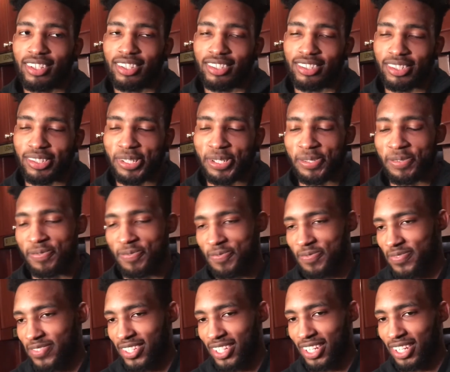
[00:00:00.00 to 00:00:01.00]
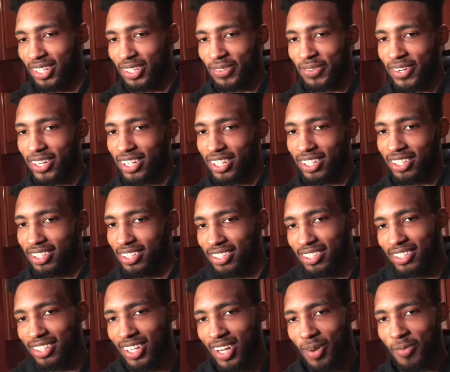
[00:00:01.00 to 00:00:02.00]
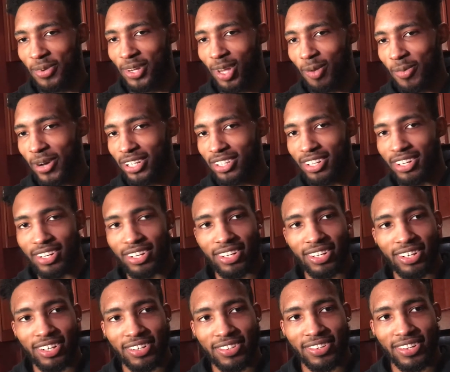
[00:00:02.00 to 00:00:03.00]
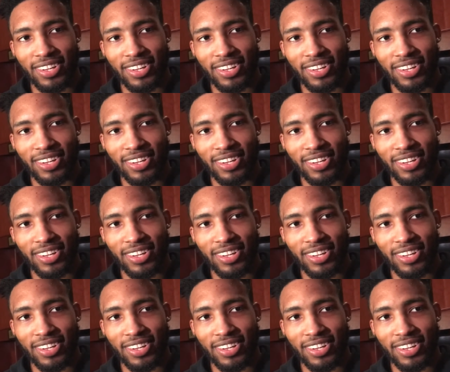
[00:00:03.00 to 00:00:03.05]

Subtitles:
So either way, I'm going to get my dunk off.